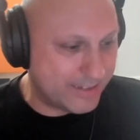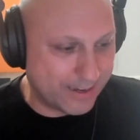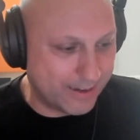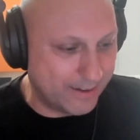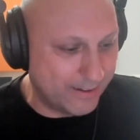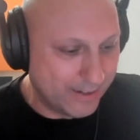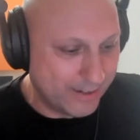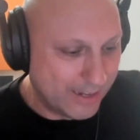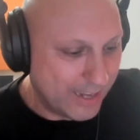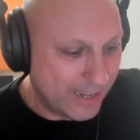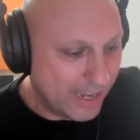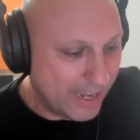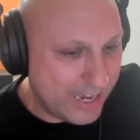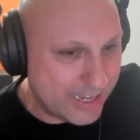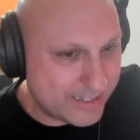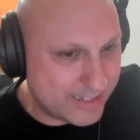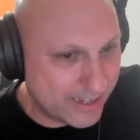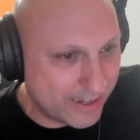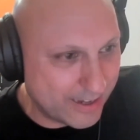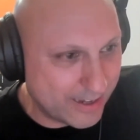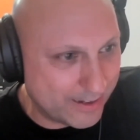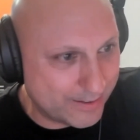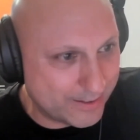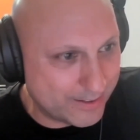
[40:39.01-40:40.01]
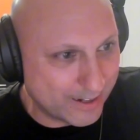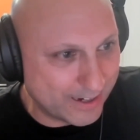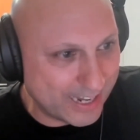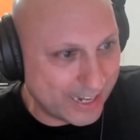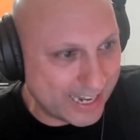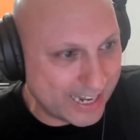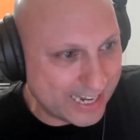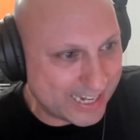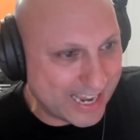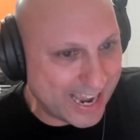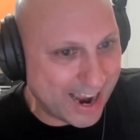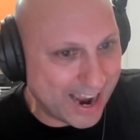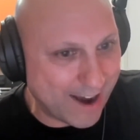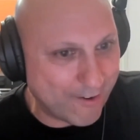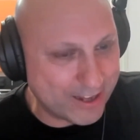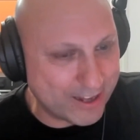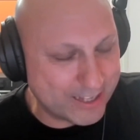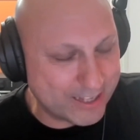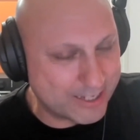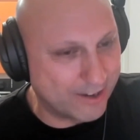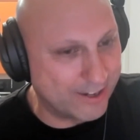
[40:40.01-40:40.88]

the lead character,